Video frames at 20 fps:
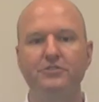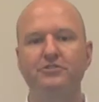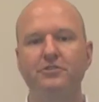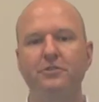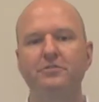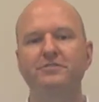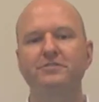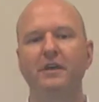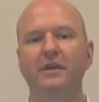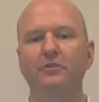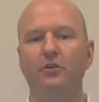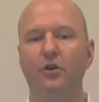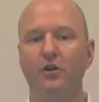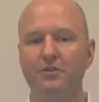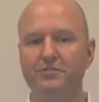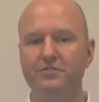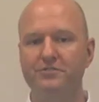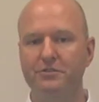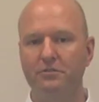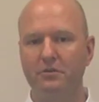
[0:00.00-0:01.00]
The SureSine
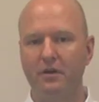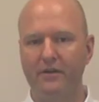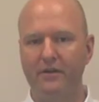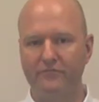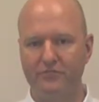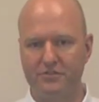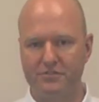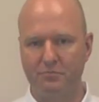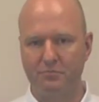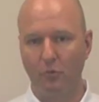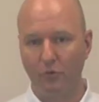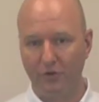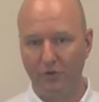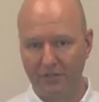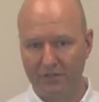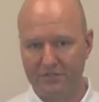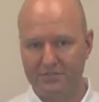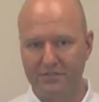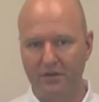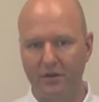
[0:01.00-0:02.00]
also offers
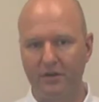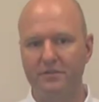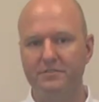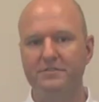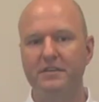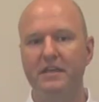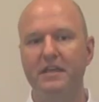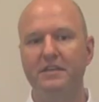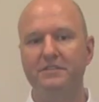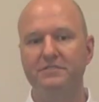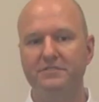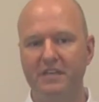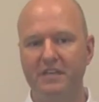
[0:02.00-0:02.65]
Morningstar's